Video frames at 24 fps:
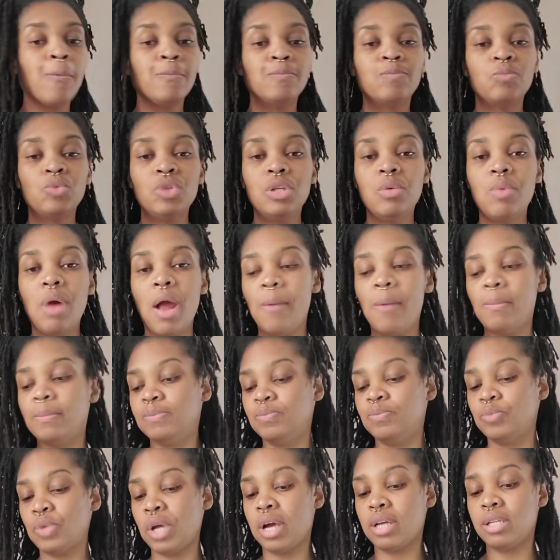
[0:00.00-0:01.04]
Anyway,
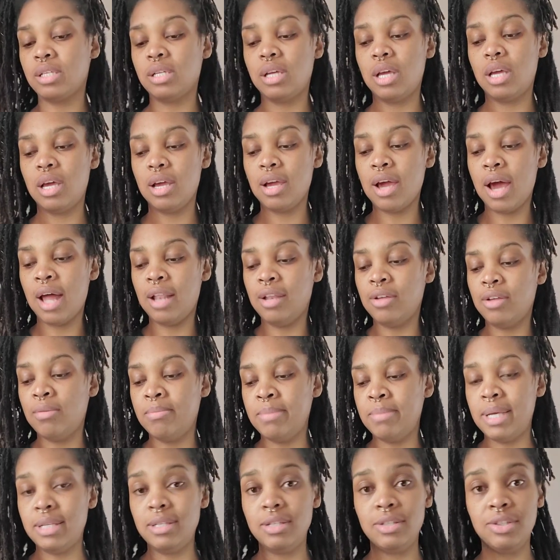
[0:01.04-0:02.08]
like I said, got a little
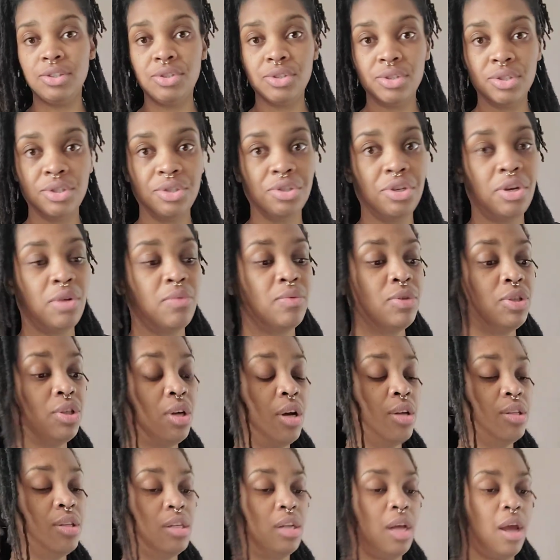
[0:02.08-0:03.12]
message to share with
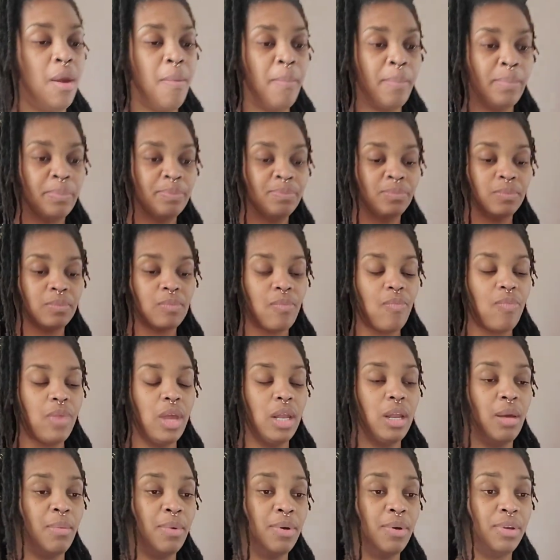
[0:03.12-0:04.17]
y'all today.
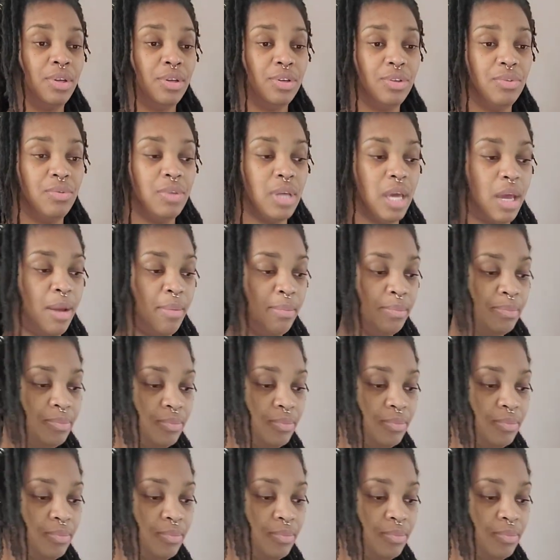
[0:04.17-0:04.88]
And I'm going to do that.